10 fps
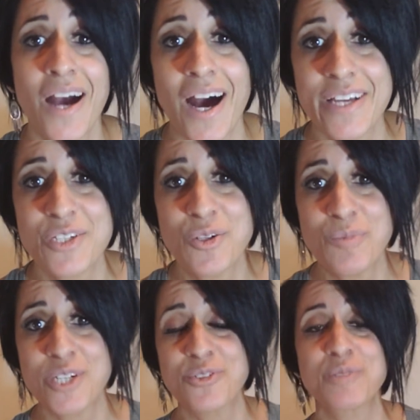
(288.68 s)
I know
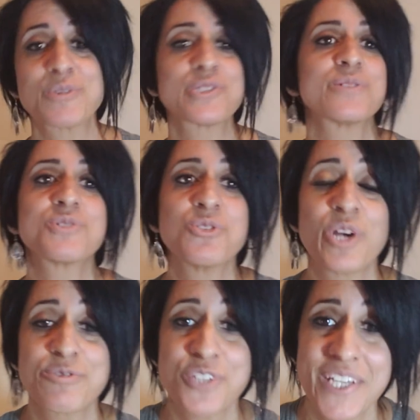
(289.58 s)
moderate Muslims who
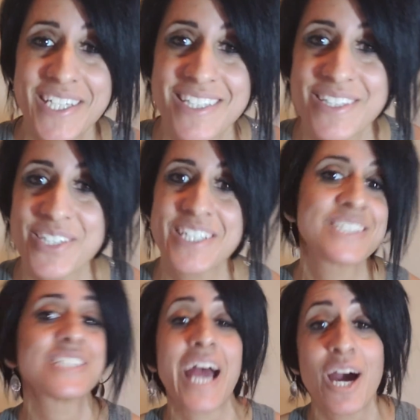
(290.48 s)
have taken their
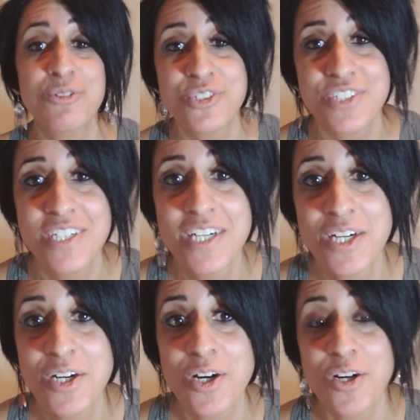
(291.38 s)
kids out
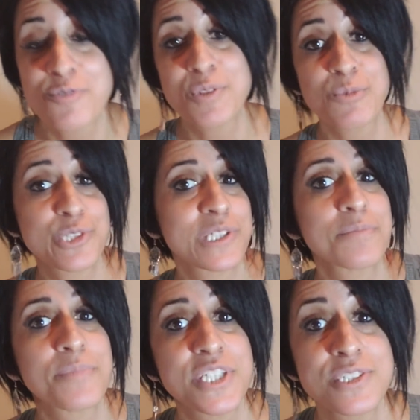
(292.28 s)
of the
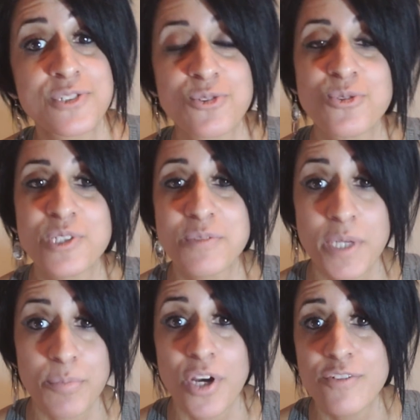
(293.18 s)
Muslim-based school in
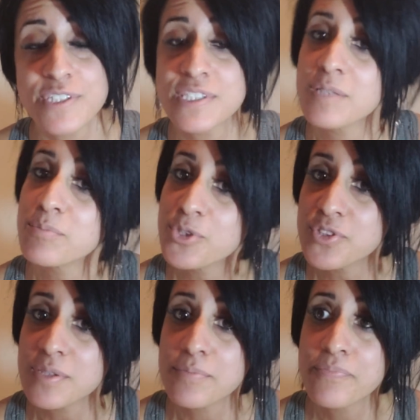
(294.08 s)
my province and put
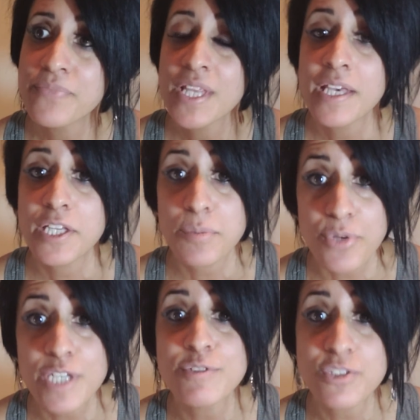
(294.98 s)
them in a
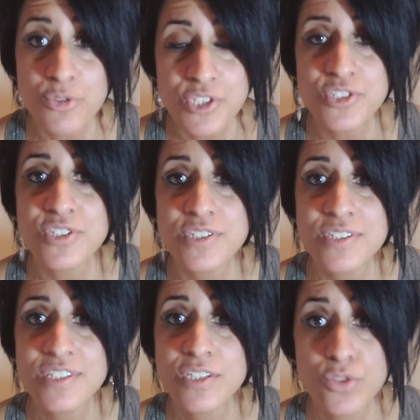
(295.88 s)
private
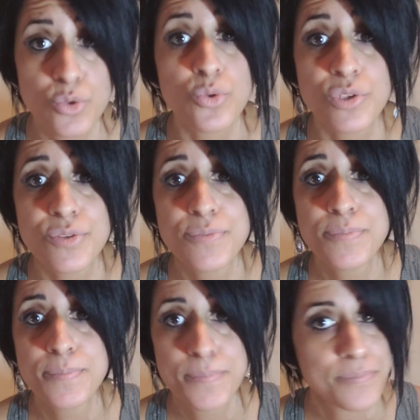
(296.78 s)
Christian school.
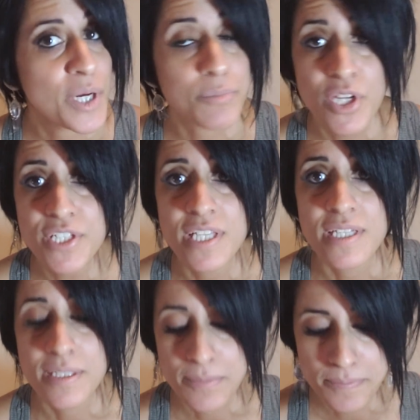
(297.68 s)
I'm not kidding.